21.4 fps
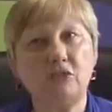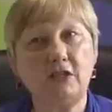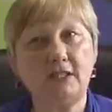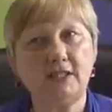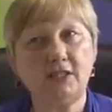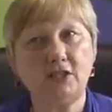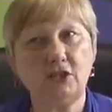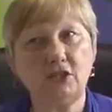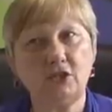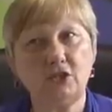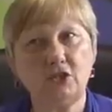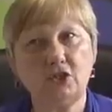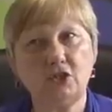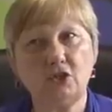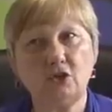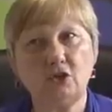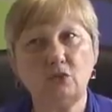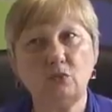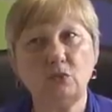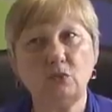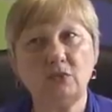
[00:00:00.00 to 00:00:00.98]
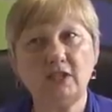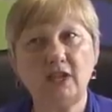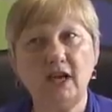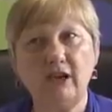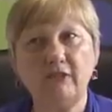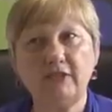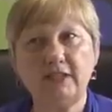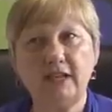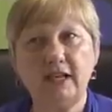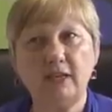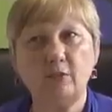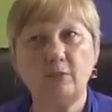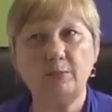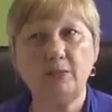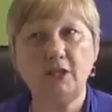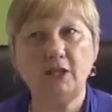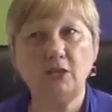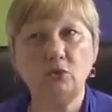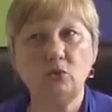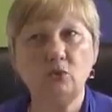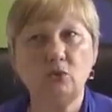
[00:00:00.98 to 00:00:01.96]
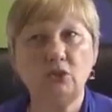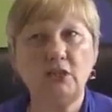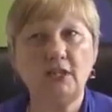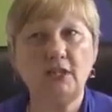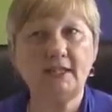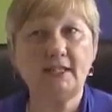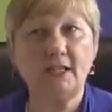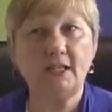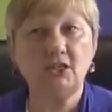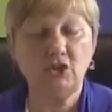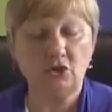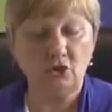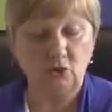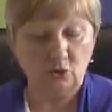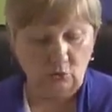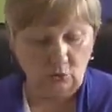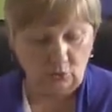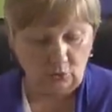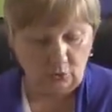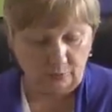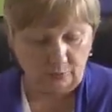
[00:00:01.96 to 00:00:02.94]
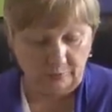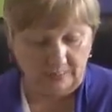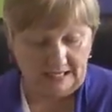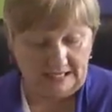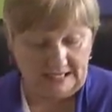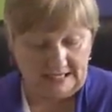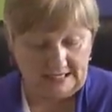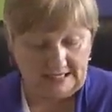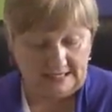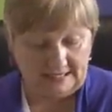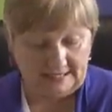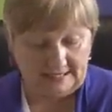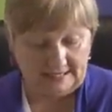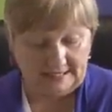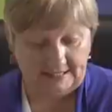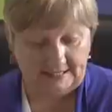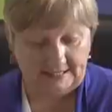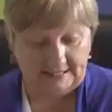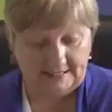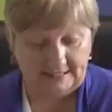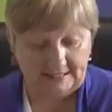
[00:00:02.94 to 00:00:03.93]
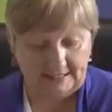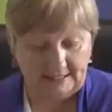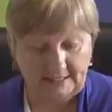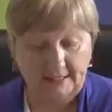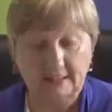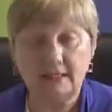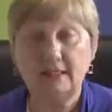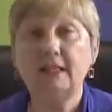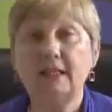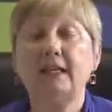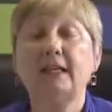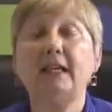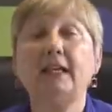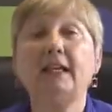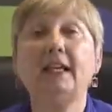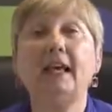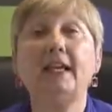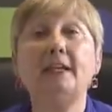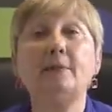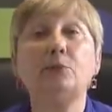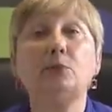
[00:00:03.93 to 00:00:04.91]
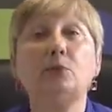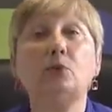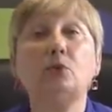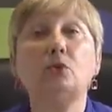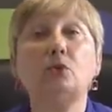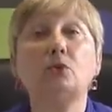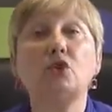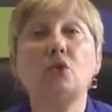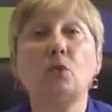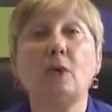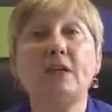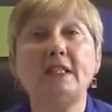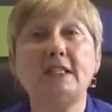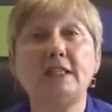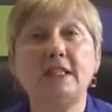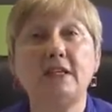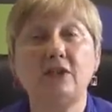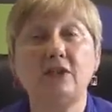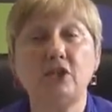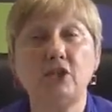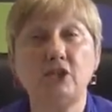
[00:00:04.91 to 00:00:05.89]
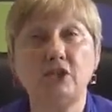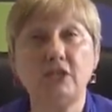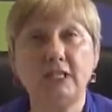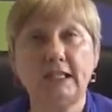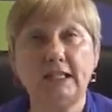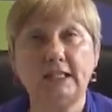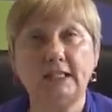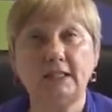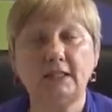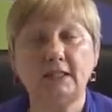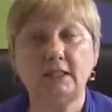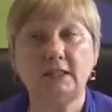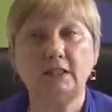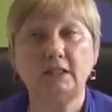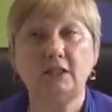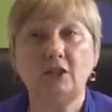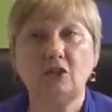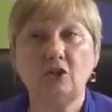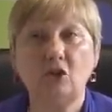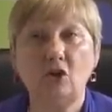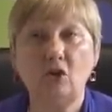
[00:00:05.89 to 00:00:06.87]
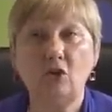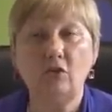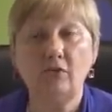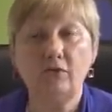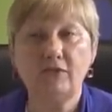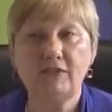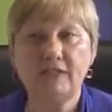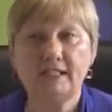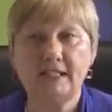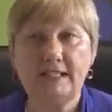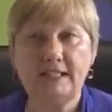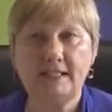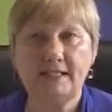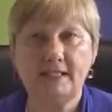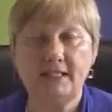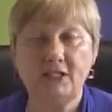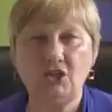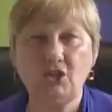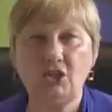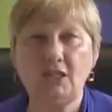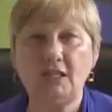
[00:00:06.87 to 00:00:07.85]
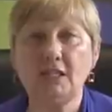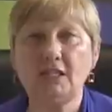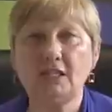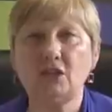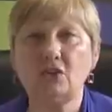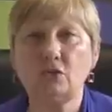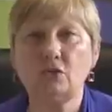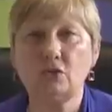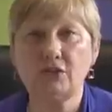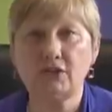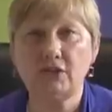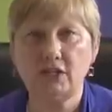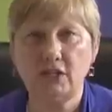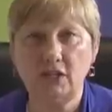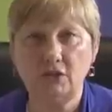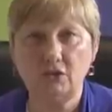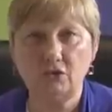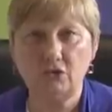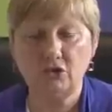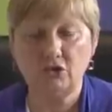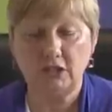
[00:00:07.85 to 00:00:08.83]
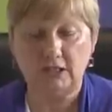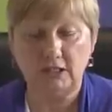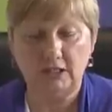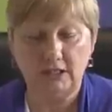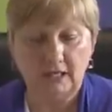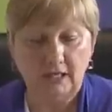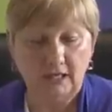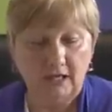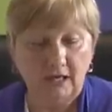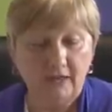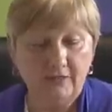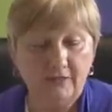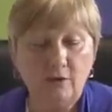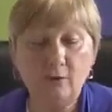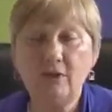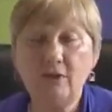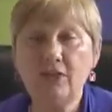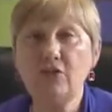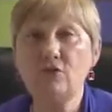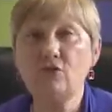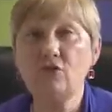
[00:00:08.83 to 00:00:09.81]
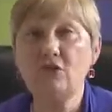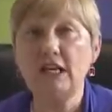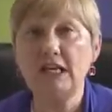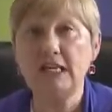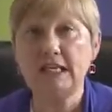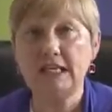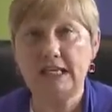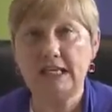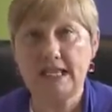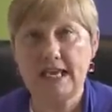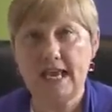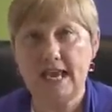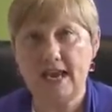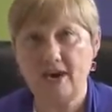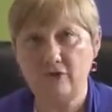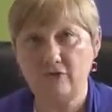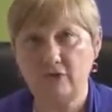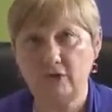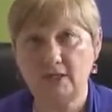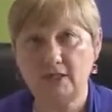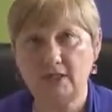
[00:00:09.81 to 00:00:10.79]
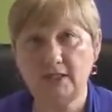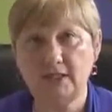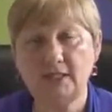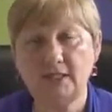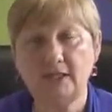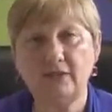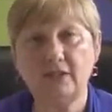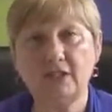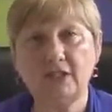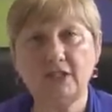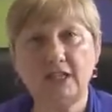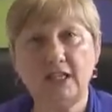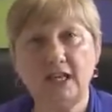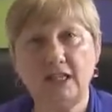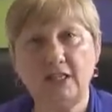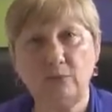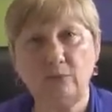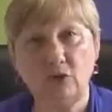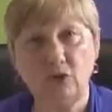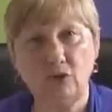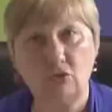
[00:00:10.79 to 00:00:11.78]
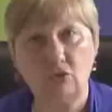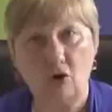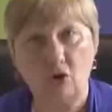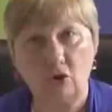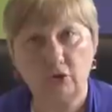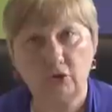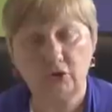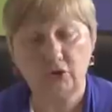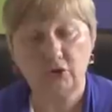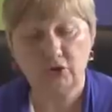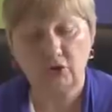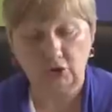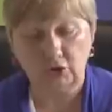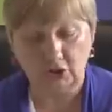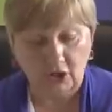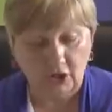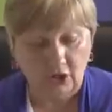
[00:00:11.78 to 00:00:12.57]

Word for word: research was carried out by an organisation called PCC in April 2013 of CCGs across the country. And there were three key areas that came across.